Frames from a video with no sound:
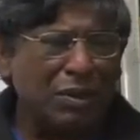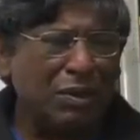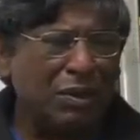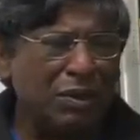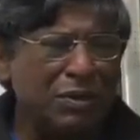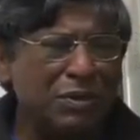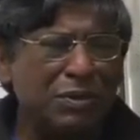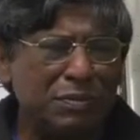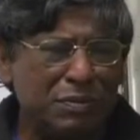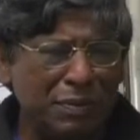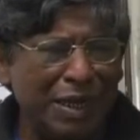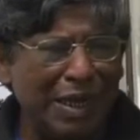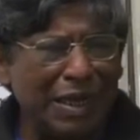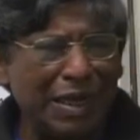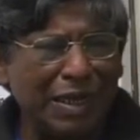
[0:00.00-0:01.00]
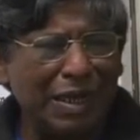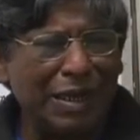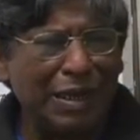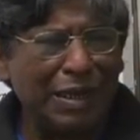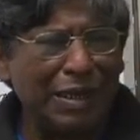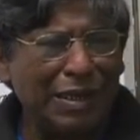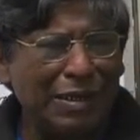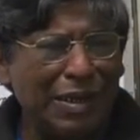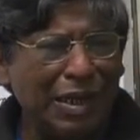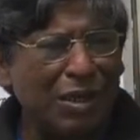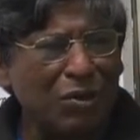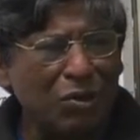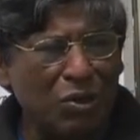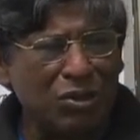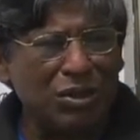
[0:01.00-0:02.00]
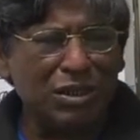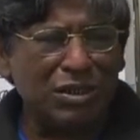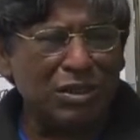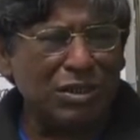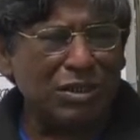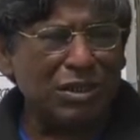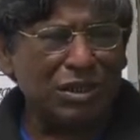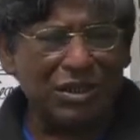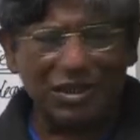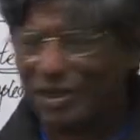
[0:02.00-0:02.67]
make the clauses in the